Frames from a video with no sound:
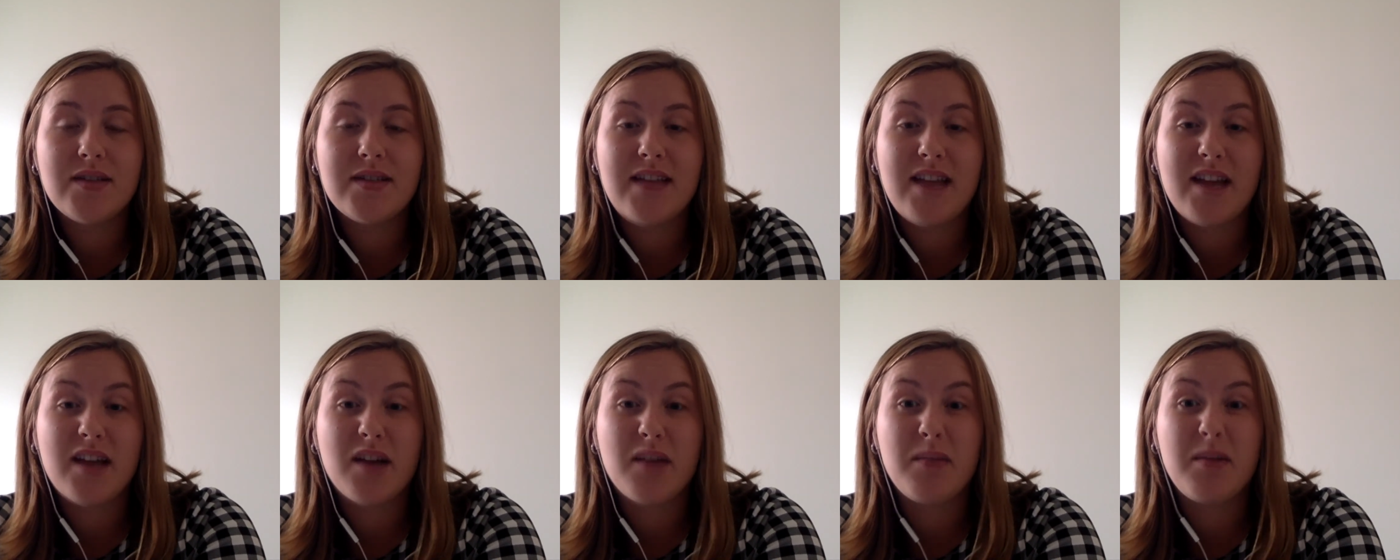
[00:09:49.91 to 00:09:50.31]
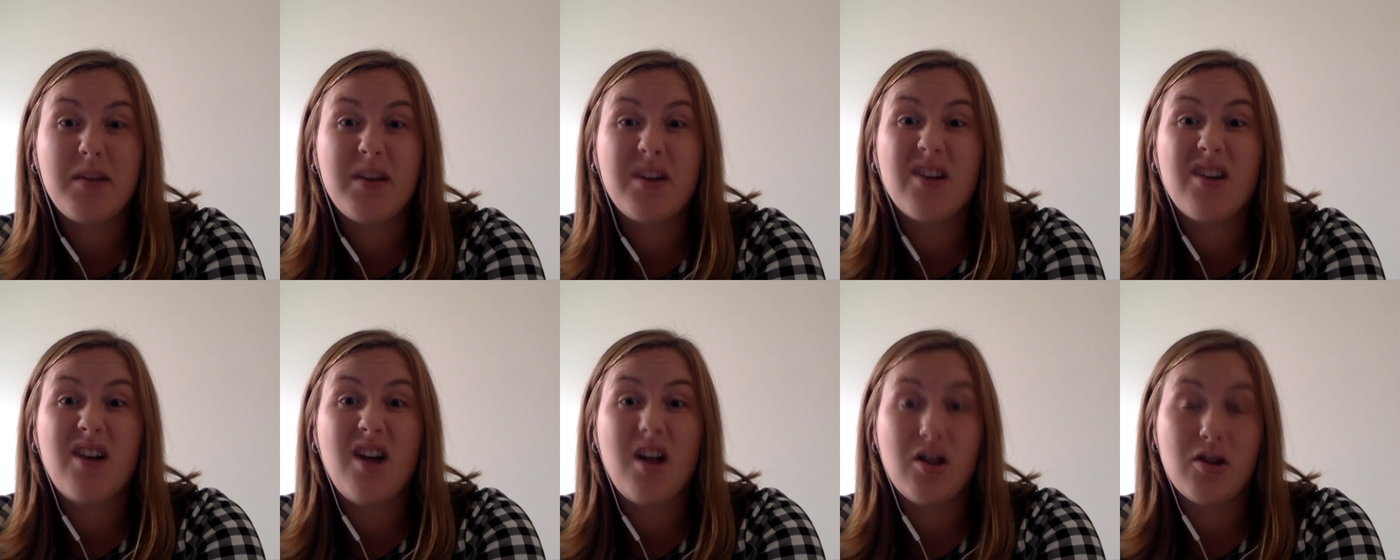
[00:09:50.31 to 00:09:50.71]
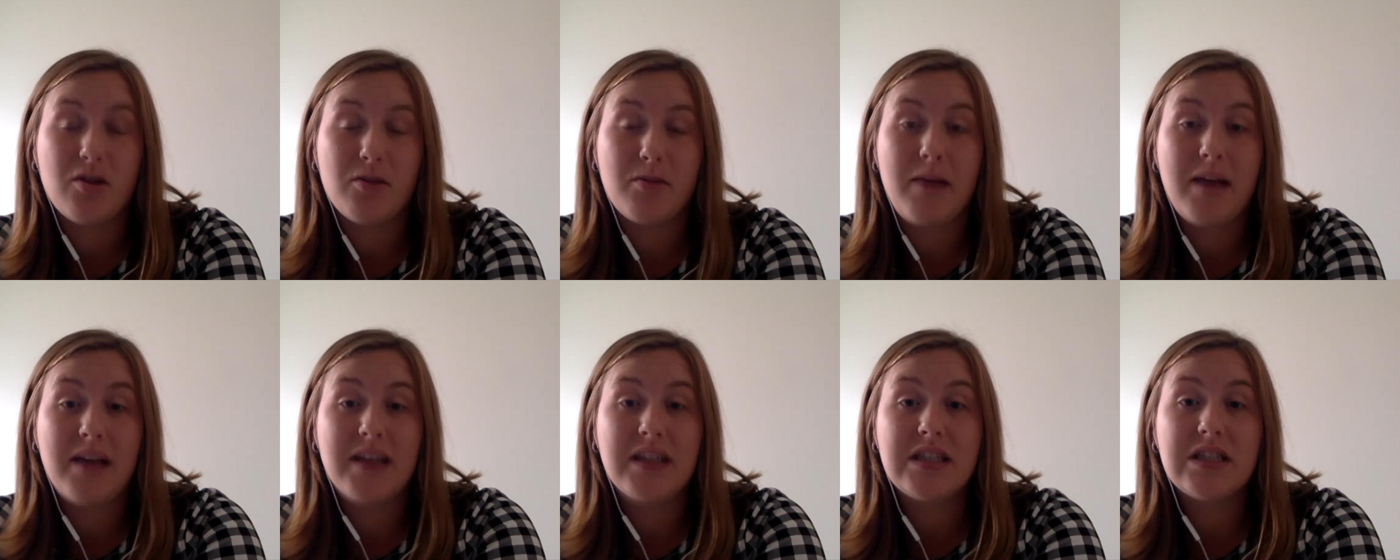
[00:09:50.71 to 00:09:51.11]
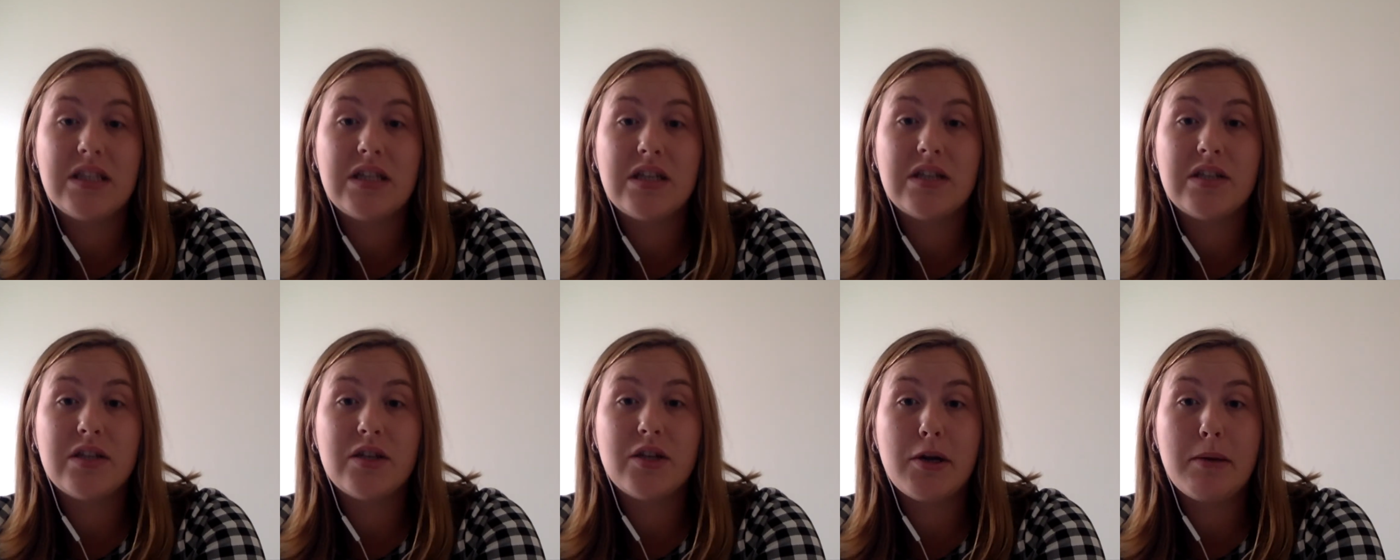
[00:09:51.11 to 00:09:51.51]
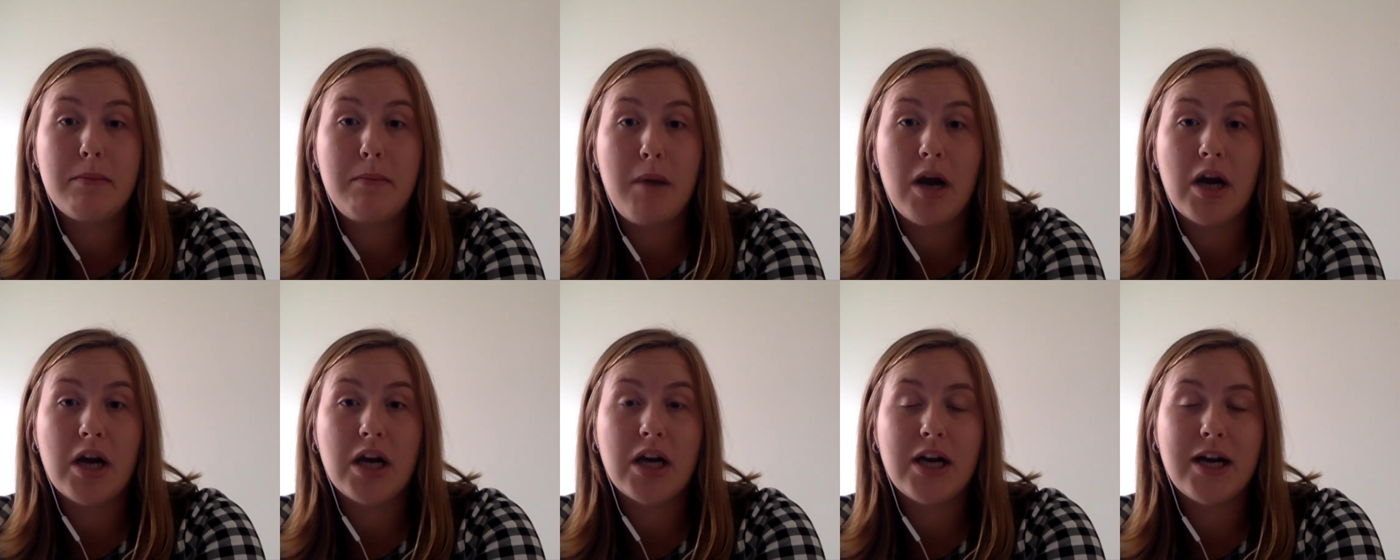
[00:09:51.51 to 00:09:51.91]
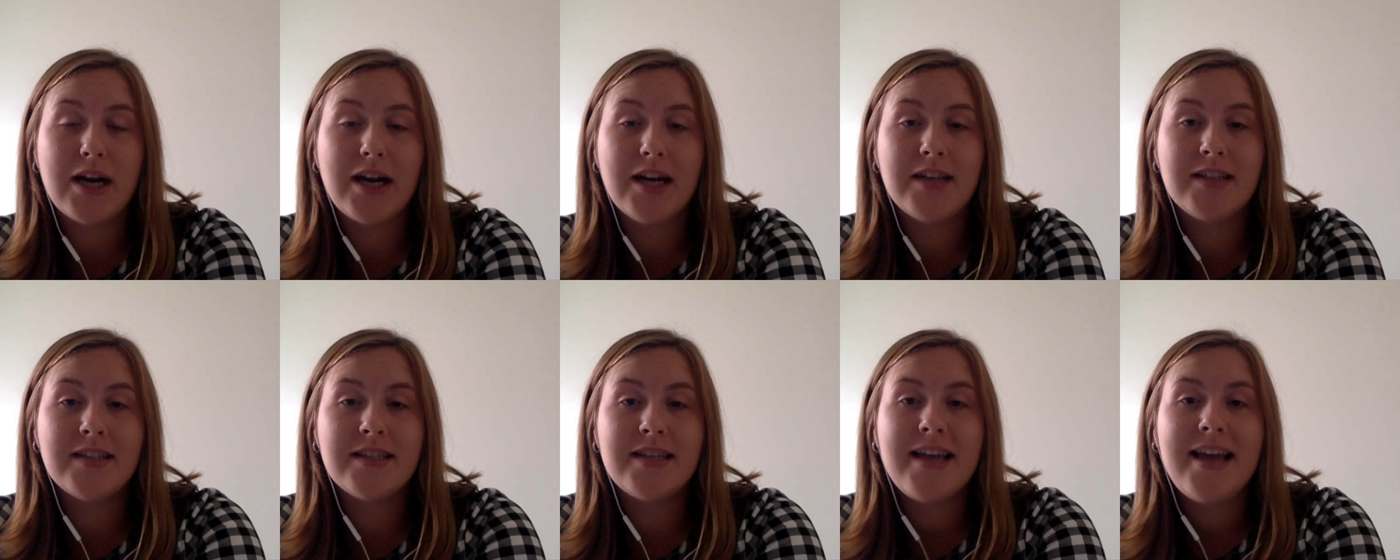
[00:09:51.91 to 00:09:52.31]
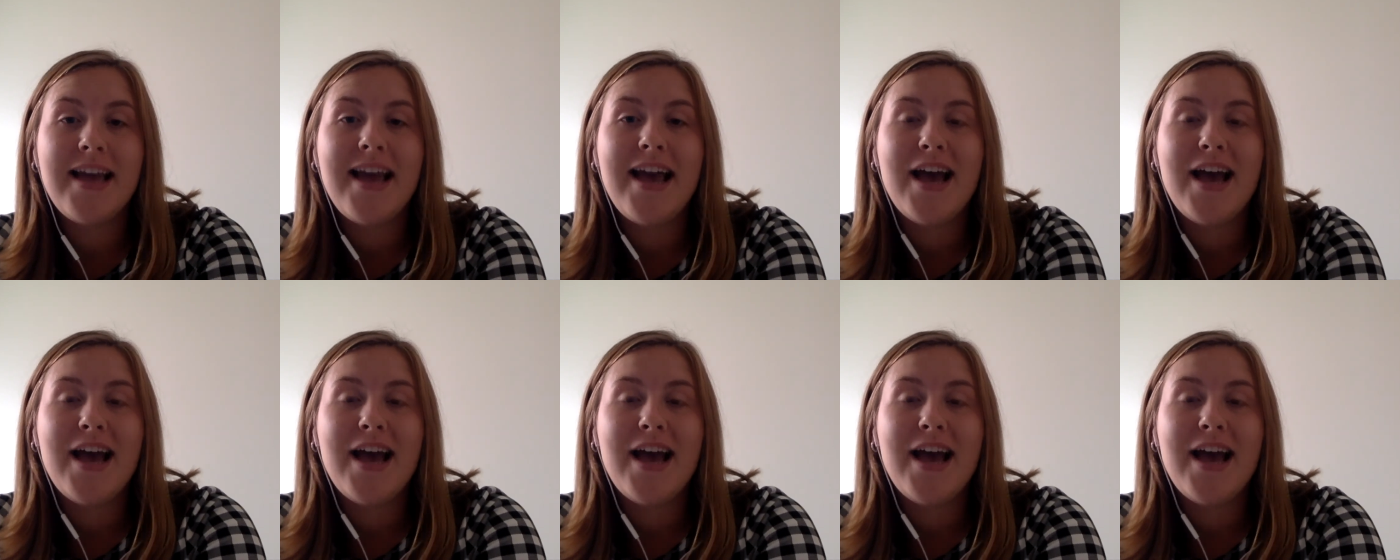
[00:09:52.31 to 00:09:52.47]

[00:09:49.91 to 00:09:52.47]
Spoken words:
That could be your colored pencils or your markers,